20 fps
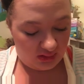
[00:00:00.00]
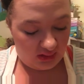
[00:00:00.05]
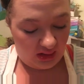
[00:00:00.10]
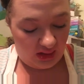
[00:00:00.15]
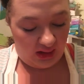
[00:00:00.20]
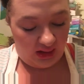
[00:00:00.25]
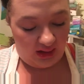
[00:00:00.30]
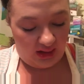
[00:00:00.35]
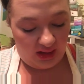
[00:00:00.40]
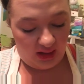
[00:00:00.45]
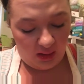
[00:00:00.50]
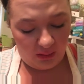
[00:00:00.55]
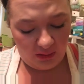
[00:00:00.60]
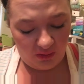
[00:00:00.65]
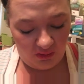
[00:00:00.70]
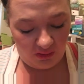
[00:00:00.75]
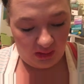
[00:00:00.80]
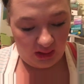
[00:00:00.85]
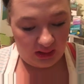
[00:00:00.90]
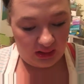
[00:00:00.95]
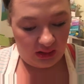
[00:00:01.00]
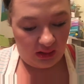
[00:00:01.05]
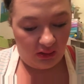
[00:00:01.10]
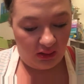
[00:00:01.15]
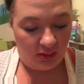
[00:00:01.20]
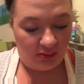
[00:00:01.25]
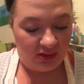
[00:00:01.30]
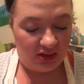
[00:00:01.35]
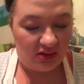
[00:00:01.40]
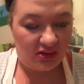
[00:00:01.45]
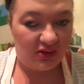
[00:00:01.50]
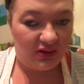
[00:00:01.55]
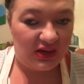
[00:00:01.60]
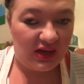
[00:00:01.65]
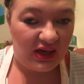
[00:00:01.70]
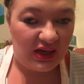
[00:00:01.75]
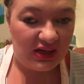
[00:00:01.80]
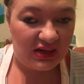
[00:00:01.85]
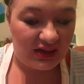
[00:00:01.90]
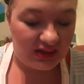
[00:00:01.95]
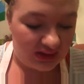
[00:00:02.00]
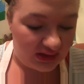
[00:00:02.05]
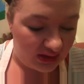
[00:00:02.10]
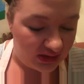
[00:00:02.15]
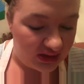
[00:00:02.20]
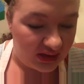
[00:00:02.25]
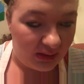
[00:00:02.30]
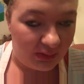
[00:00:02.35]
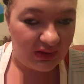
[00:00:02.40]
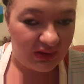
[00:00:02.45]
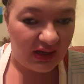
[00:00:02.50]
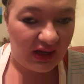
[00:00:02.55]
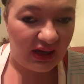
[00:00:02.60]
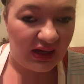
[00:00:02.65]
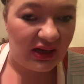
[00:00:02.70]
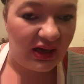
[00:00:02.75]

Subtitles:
And now before I go, I'm going to go ahead and touch up that